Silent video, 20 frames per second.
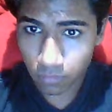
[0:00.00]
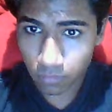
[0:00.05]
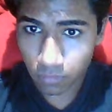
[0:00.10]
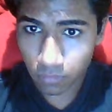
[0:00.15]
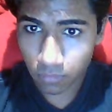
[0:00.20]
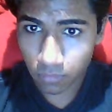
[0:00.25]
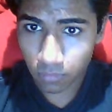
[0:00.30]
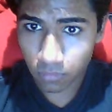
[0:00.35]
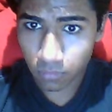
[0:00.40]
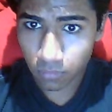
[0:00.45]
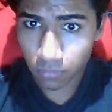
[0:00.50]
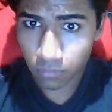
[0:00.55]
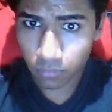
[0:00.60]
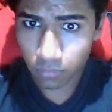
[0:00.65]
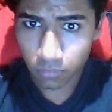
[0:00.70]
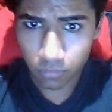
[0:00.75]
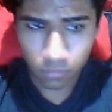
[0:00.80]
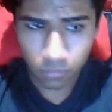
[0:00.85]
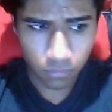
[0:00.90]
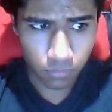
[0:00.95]

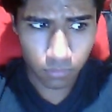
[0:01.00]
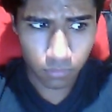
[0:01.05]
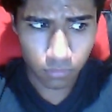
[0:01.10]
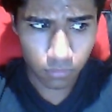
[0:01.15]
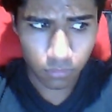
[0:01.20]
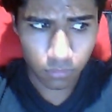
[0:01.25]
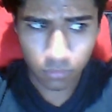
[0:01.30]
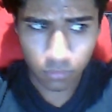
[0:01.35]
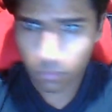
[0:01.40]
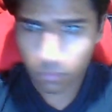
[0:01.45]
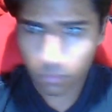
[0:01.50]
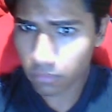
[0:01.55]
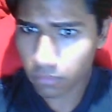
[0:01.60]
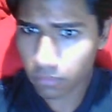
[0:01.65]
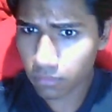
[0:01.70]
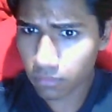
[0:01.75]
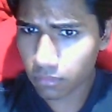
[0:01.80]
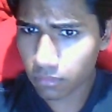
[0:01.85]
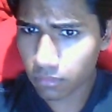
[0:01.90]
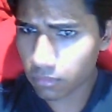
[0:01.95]

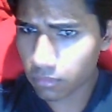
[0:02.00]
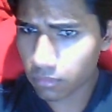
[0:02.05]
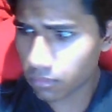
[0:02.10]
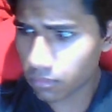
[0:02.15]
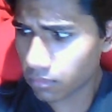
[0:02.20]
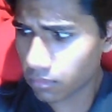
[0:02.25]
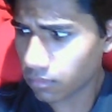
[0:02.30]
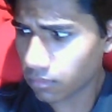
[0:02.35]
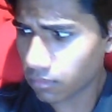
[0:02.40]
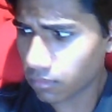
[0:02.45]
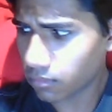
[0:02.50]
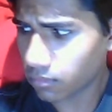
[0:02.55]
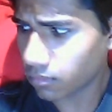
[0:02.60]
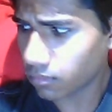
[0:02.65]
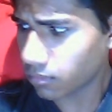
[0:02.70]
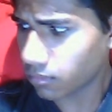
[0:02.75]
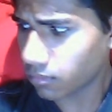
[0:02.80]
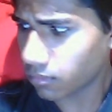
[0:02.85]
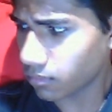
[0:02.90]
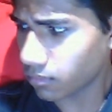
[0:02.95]

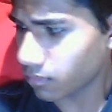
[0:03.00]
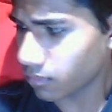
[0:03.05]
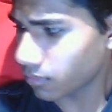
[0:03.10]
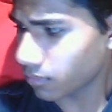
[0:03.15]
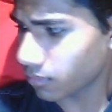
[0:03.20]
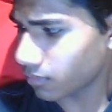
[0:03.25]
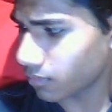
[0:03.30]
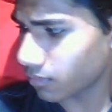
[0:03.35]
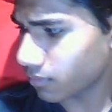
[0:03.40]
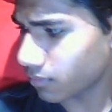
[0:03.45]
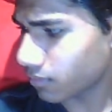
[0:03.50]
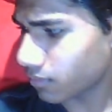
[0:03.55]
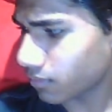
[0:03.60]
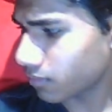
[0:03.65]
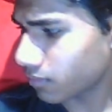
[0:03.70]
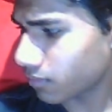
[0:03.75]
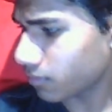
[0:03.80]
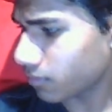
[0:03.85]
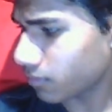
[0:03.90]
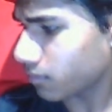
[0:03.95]

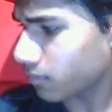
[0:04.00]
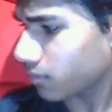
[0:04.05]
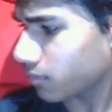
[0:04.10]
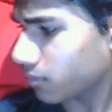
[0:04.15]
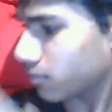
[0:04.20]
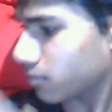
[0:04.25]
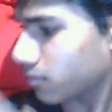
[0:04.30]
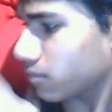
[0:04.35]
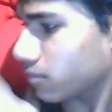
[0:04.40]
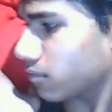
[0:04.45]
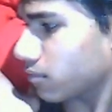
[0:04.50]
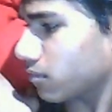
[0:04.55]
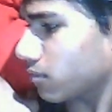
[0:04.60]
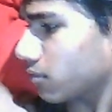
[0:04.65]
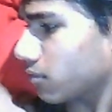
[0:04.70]
No one is speaking in this clip.